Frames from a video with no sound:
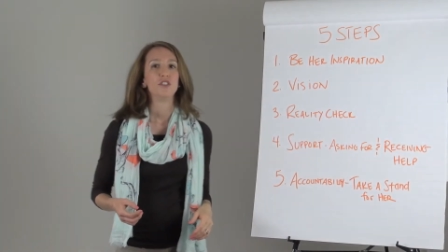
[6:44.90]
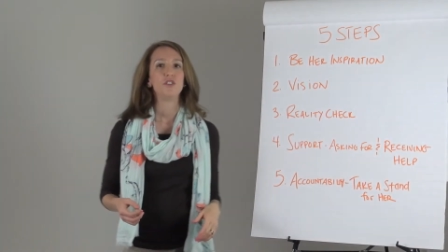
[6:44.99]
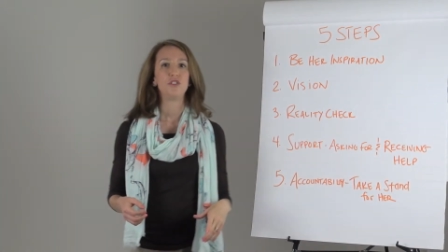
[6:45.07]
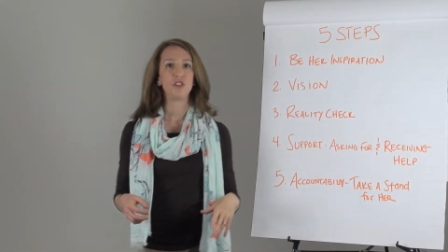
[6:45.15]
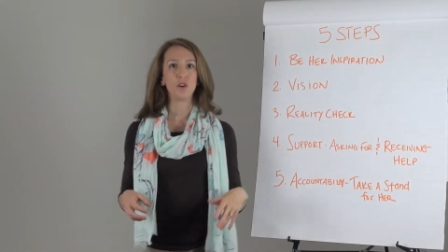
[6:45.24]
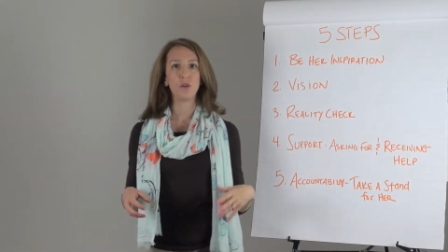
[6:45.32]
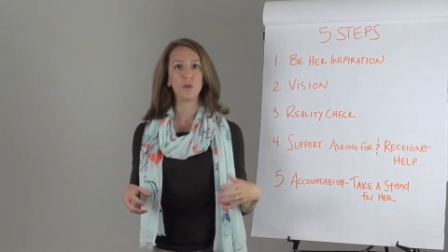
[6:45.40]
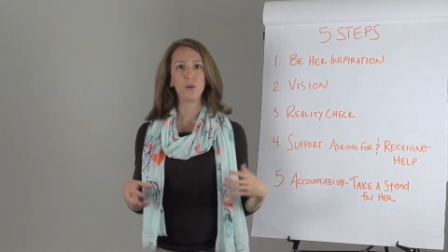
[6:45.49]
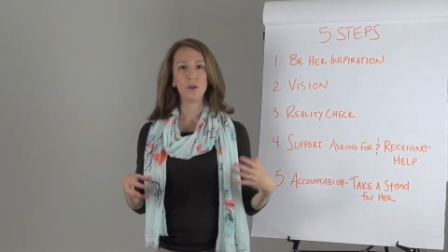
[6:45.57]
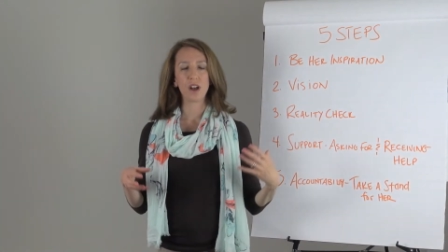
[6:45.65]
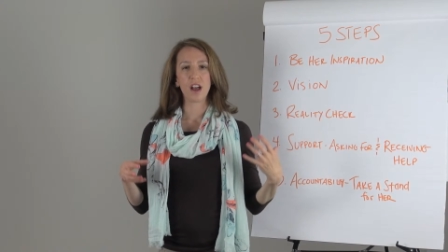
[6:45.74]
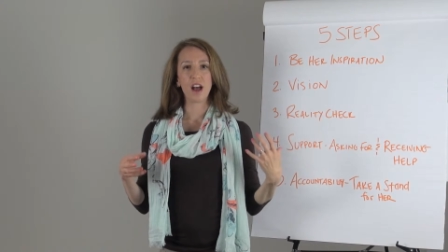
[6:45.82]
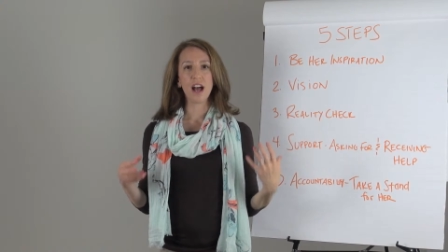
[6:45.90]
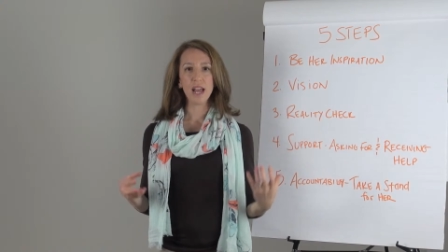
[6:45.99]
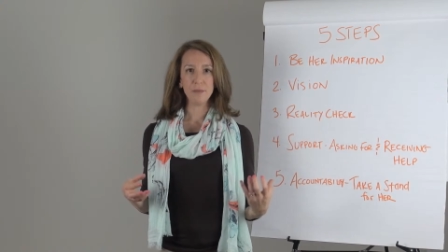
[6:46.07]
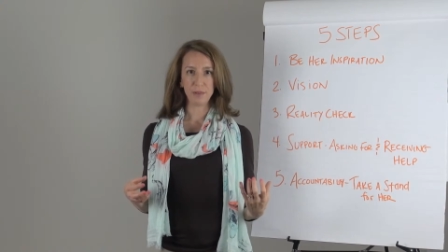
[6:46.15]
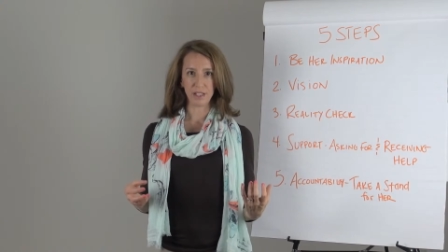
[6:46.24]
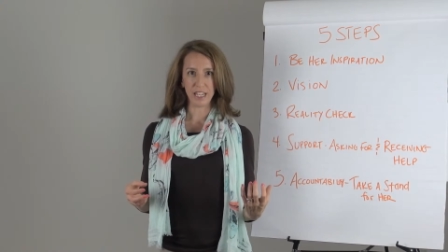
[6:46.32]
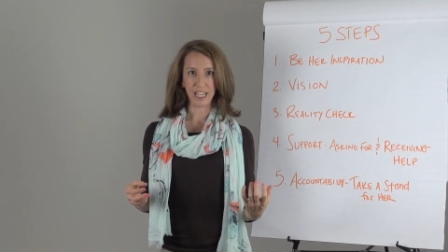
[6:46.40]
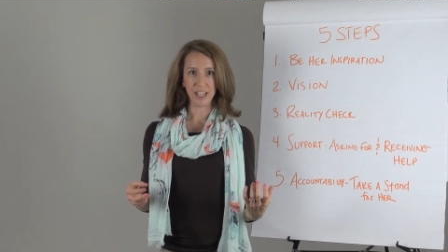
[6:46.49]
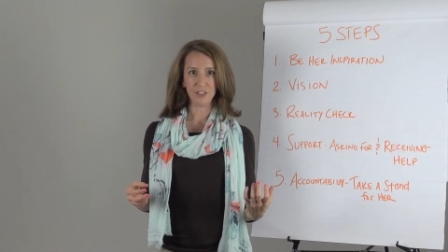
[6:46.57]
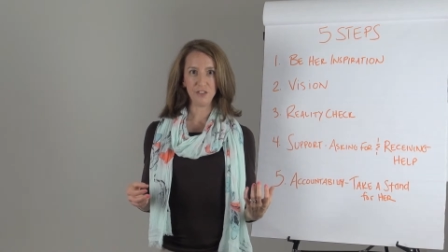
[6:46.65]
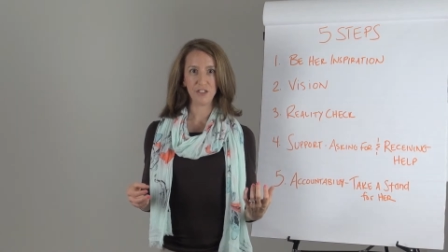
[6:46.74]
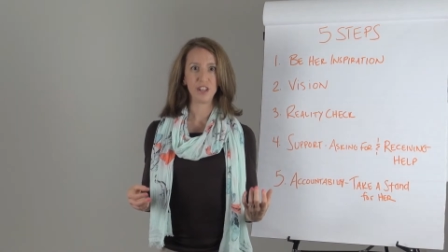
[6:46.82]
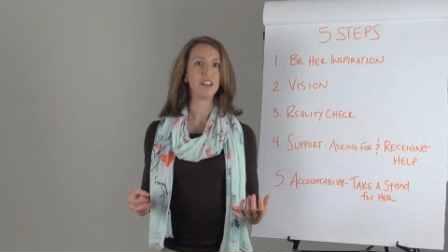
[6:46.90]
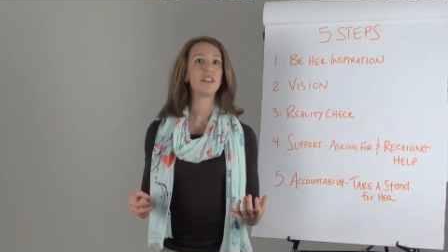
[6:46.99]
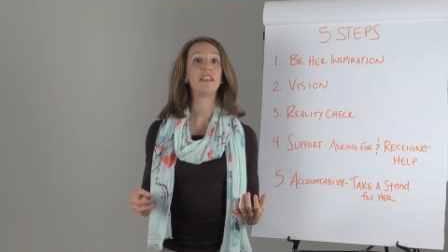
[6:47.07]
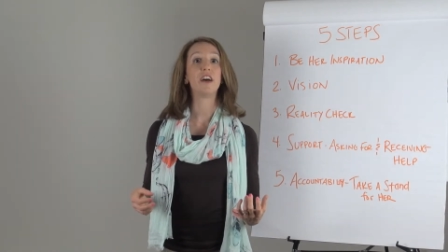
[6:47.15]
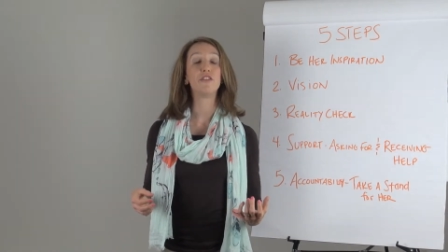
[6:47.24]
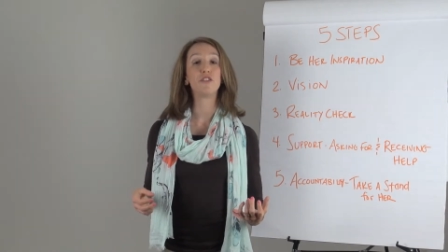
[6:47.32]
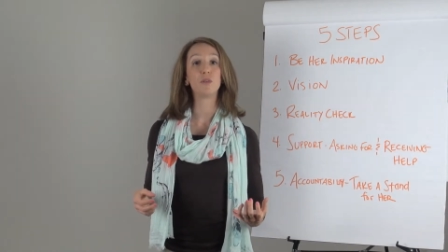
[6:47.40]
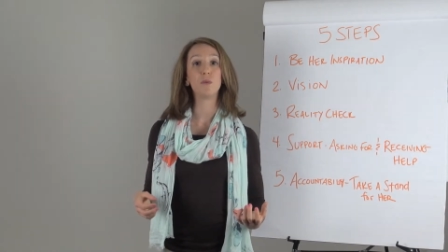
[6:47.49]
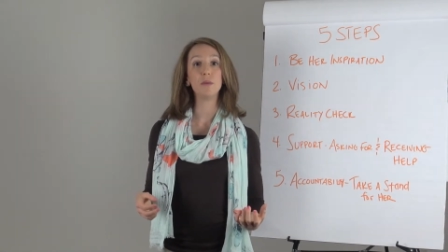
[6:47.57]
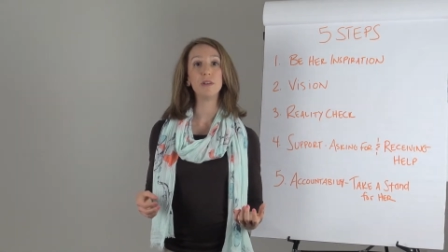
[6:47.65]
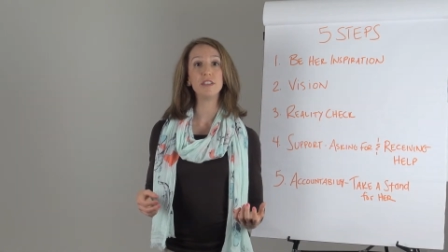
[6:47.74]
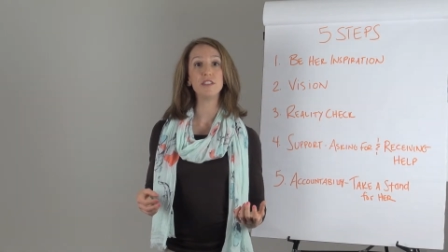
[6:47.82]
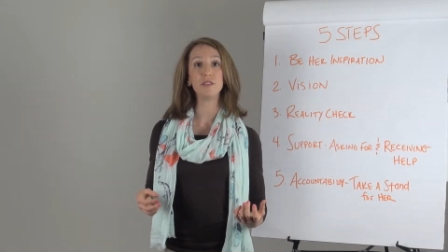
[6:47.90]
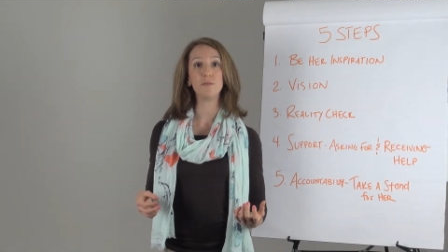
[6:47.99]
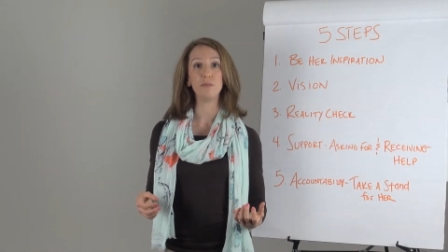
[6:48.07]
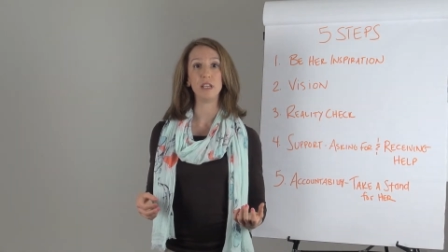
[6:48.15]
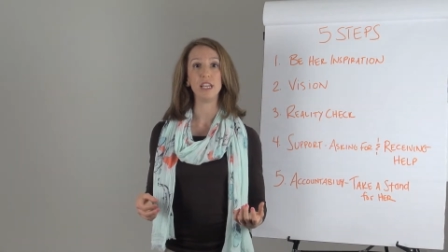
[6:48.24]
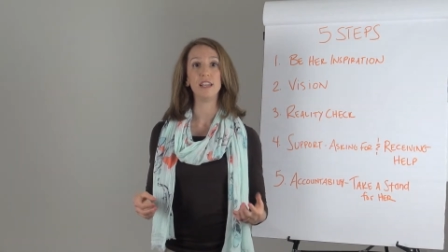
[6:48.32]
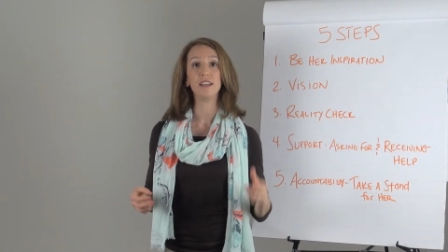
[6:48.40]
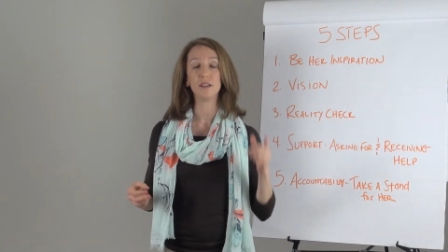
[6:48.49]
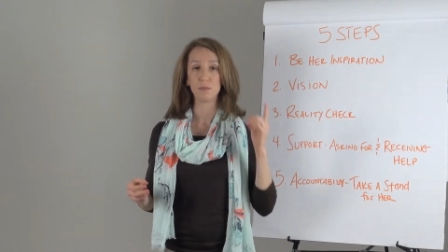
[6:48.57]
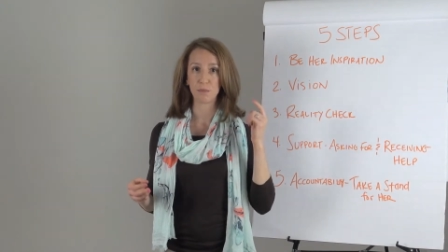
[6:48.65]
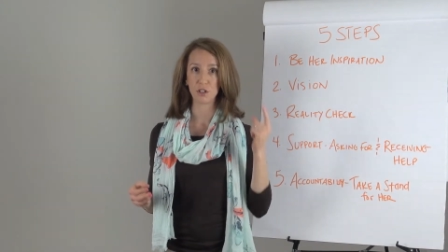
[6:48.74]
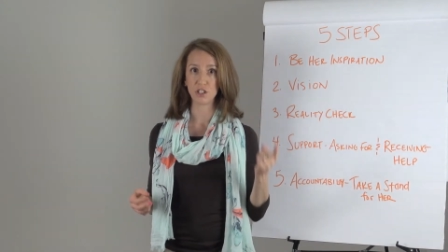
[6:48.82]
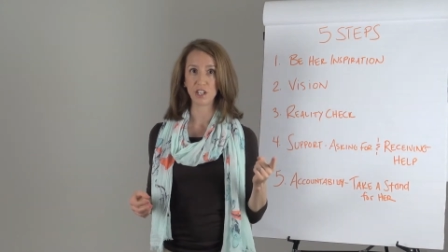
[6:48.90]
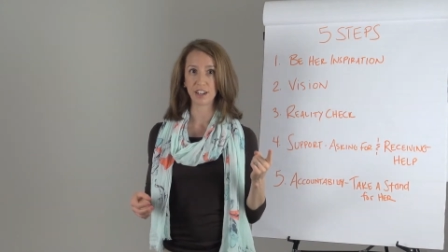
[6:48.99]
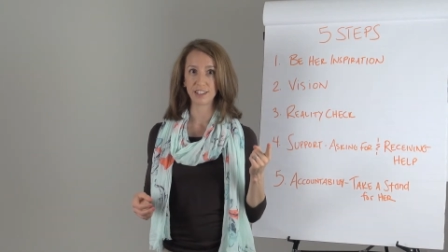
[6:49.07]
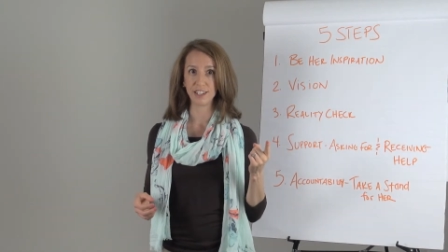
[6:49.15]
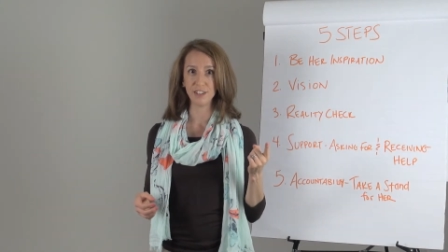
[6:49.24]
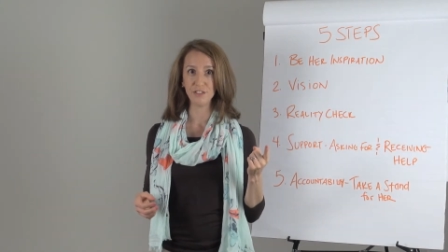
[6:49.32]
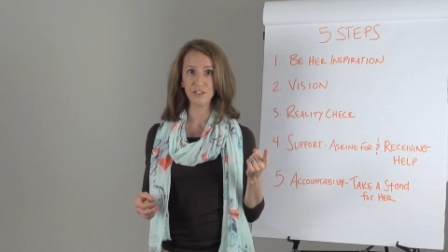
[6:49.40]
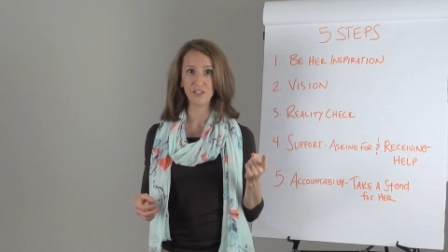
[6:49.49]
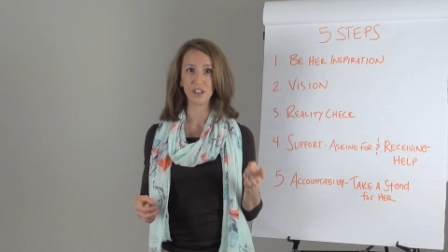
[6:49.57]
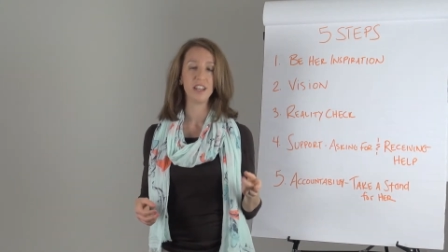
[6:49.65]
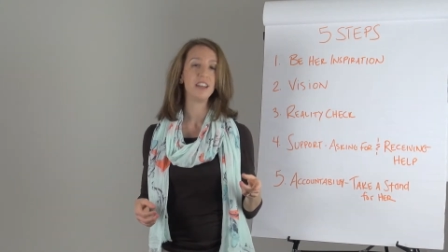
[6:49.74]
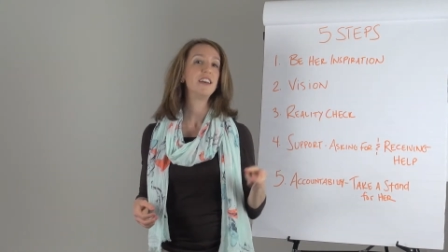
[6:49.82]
So I believe that for women to be productive,